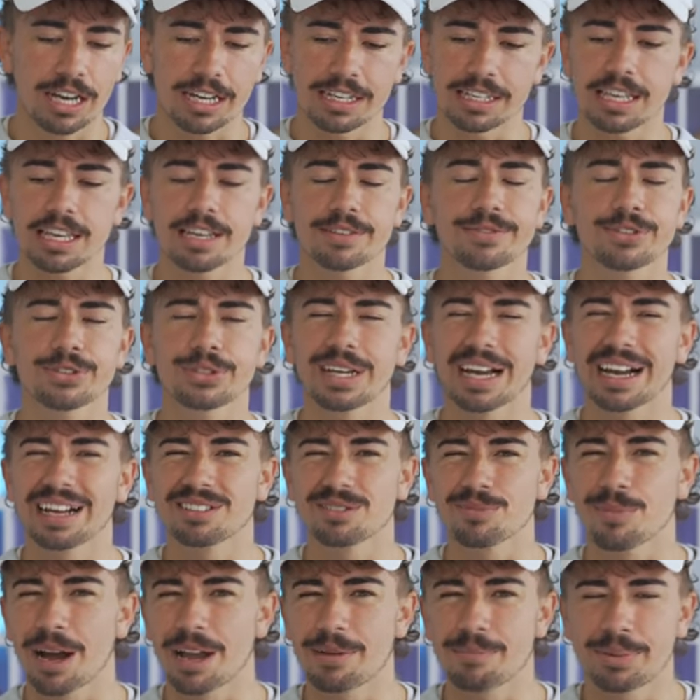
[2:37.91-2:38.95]
I gave you
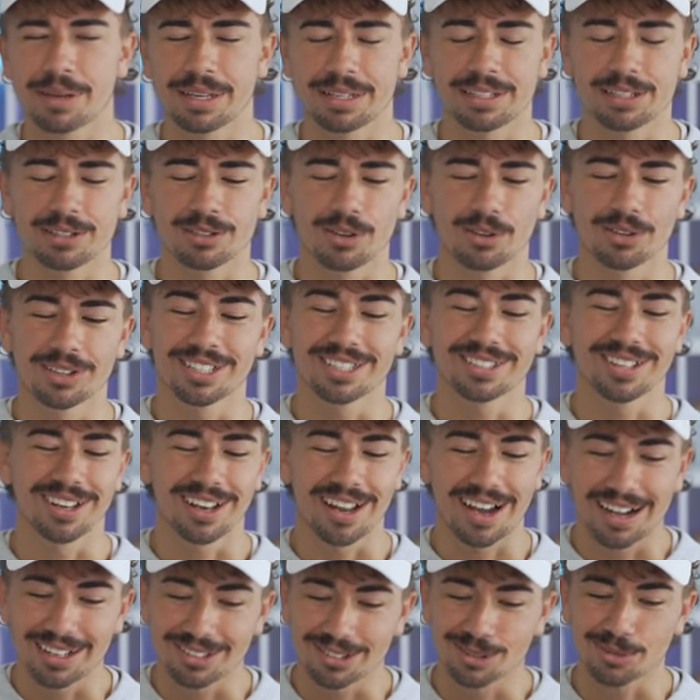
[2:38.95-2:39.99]
guys my opinions on this
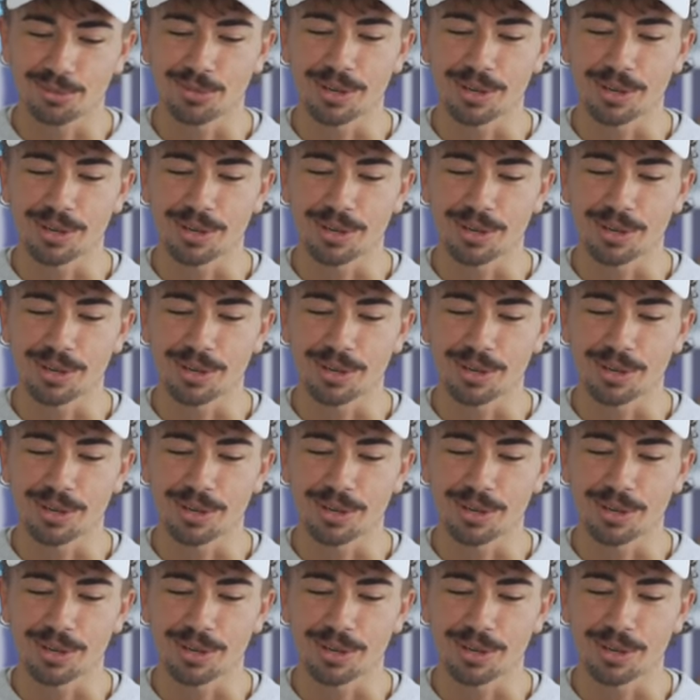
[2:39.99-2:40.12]
last